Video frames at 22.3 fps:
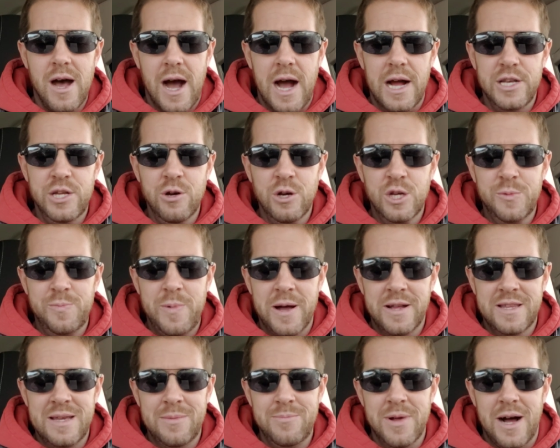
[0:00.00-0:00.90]
I do
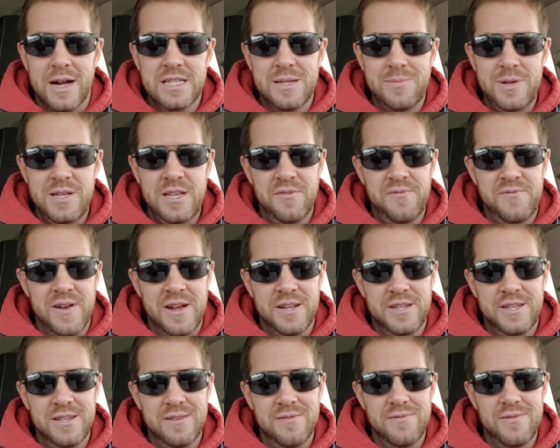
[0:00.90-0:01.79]
expect him not to be
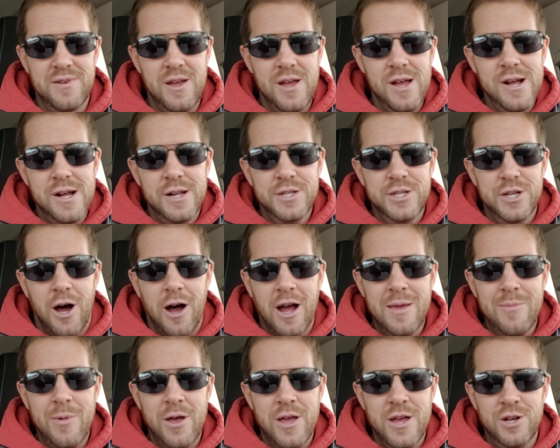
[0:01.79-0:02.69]
defensive.
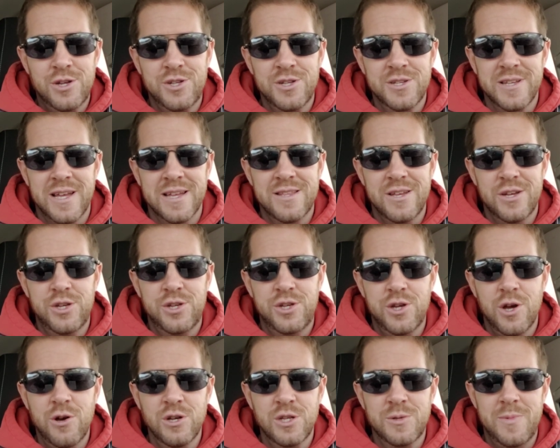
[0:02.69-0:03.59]
Talking about issues like this
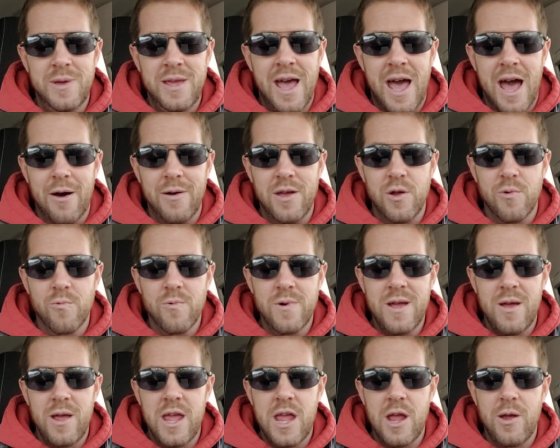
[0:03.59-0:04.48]
shows me how he
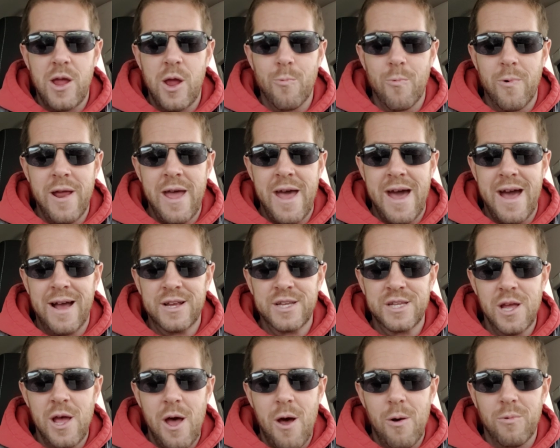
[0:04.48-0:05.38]

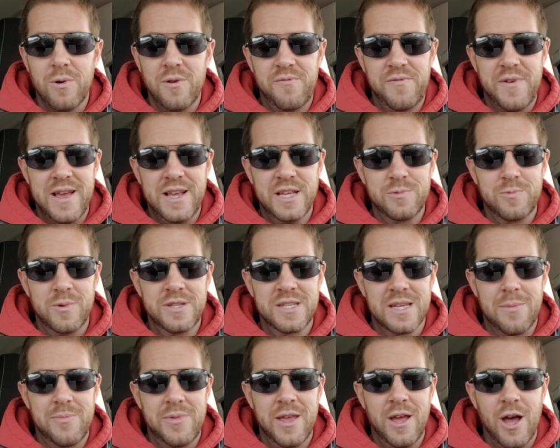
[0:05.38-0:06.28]
reacts when faced with
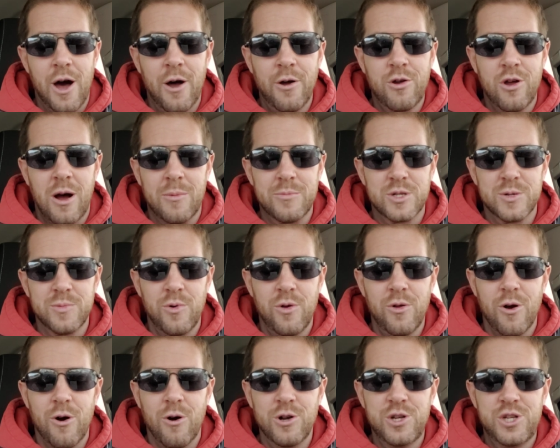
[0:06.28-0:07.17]
something
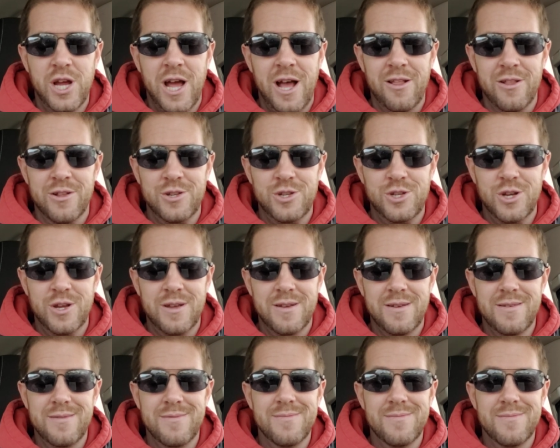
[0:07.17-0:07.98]
uncomfortable or challenging.